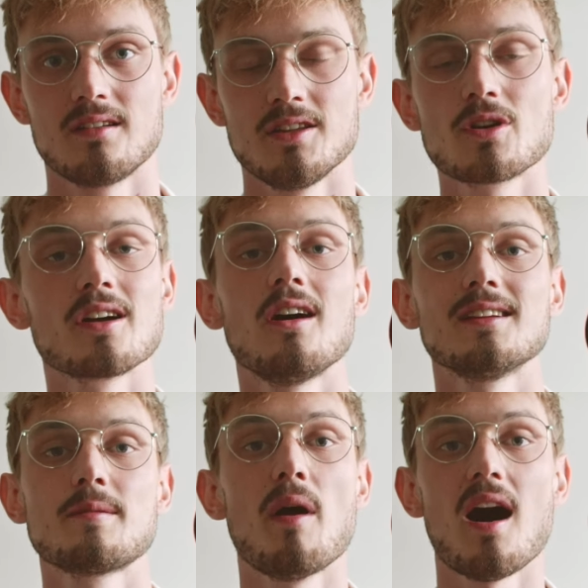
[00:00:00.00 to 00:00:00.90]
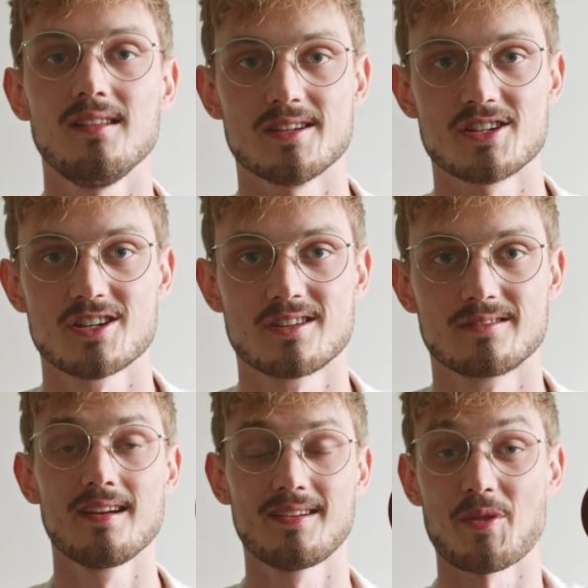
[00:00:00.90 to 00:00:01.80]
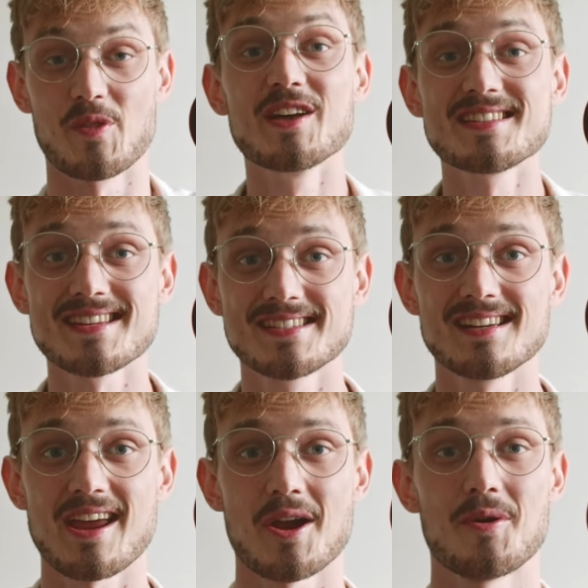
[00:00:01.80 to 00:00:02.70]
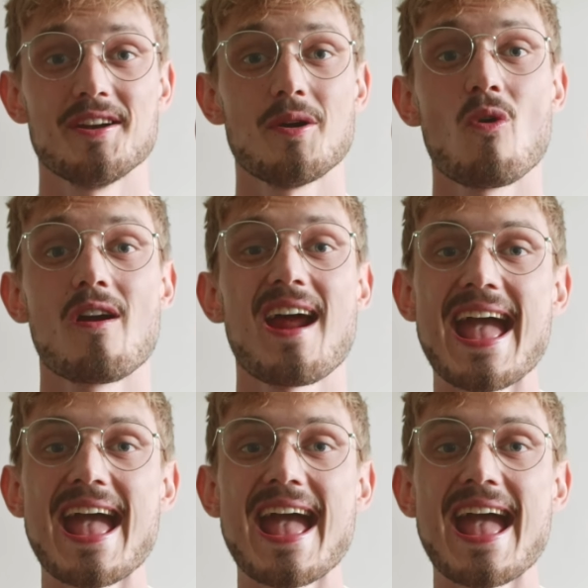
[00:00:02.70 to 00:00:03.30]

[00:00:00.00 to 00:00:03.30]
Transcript: You can call it polish. This is an area where